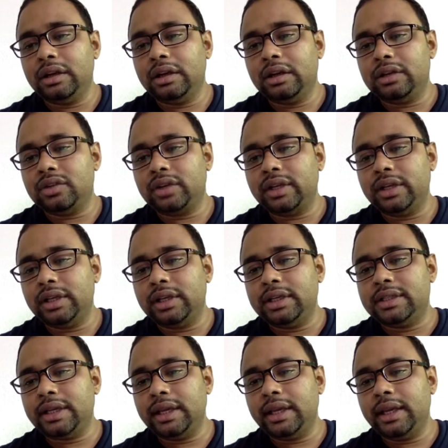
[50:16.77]
Sorry,
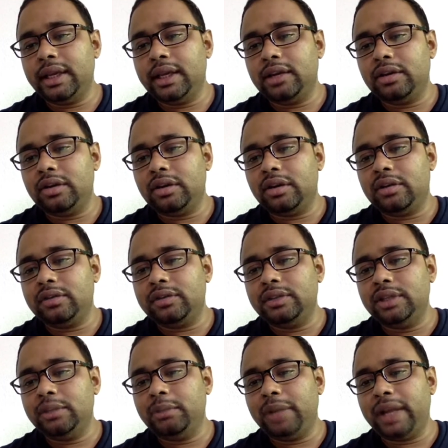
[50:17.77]
is the end of
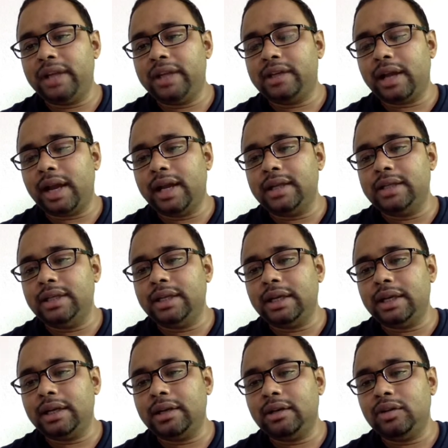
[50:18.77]
the planet
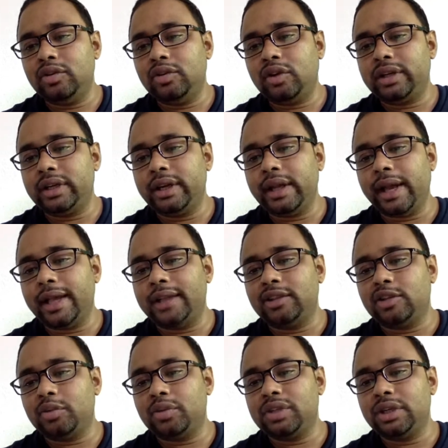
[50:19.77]
idea, not an
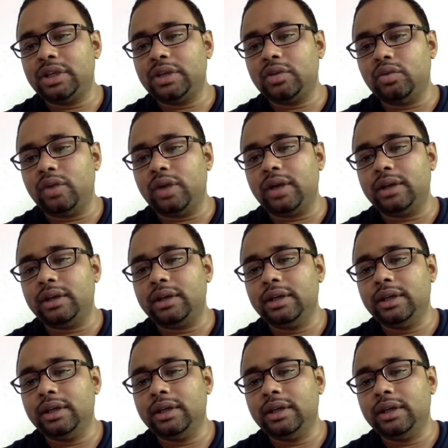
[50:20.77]
Anthropocene one.